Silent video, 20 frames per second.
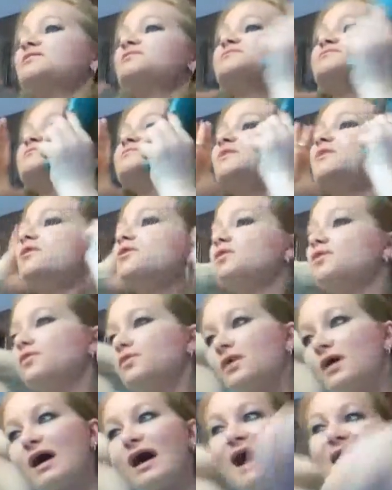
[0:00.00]

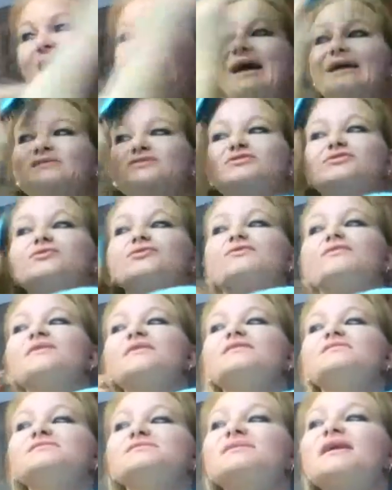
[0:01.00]
So I do
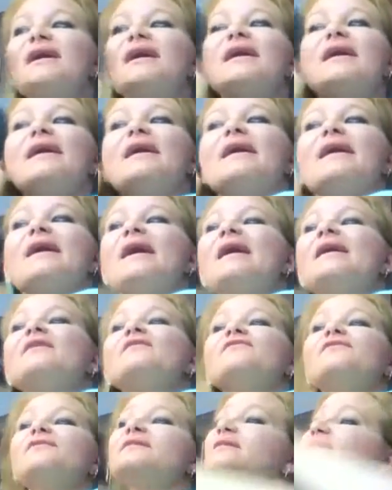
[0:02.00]
this
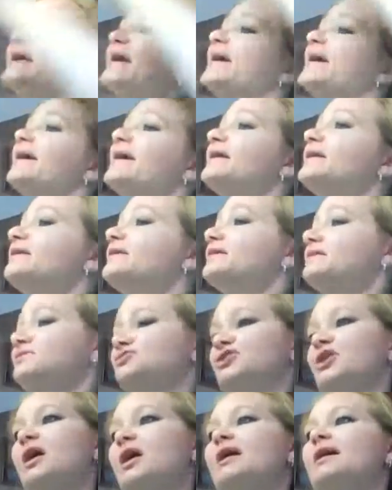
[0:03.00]
every day,
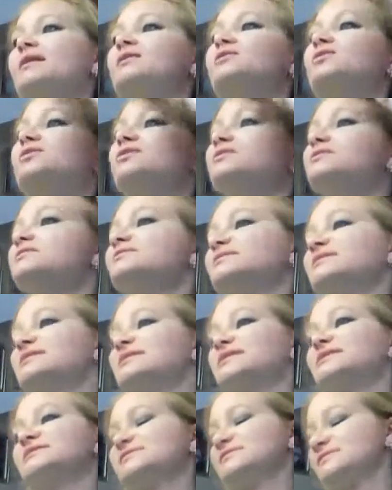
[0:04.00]
trying to look
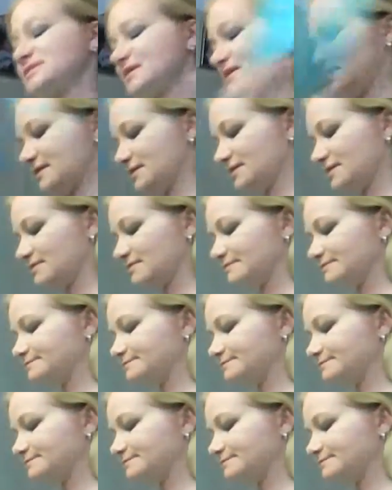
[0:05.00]
decent,